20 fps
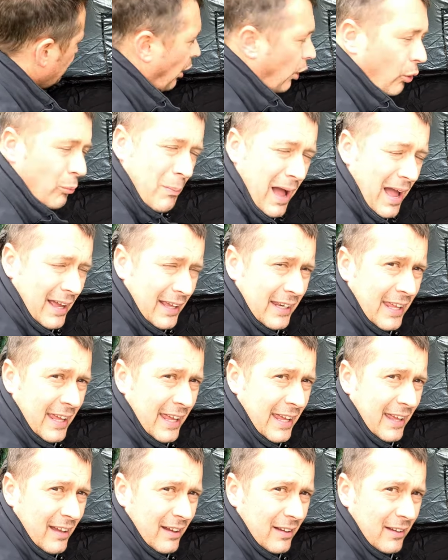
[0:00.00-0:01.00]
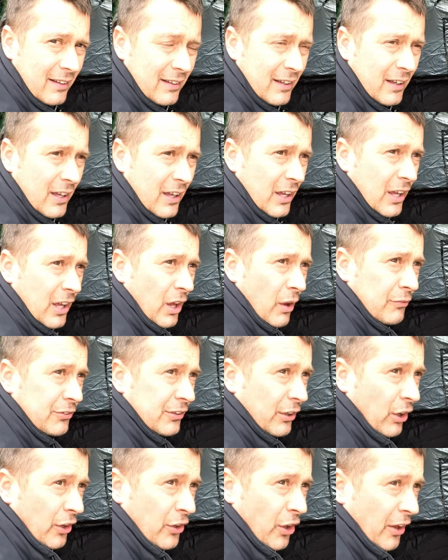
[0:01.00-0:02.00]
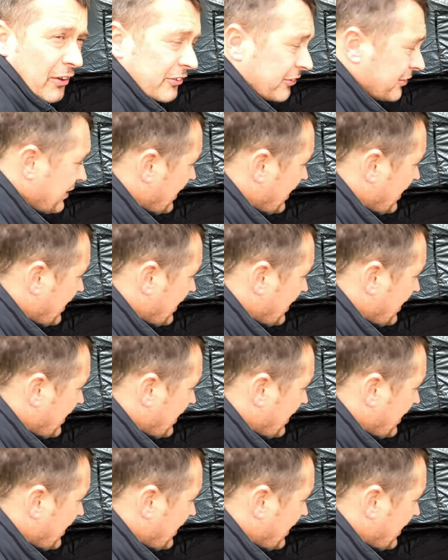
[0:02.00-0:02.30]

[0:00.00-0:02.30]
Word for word: roll mat in here. Obviously, got a nice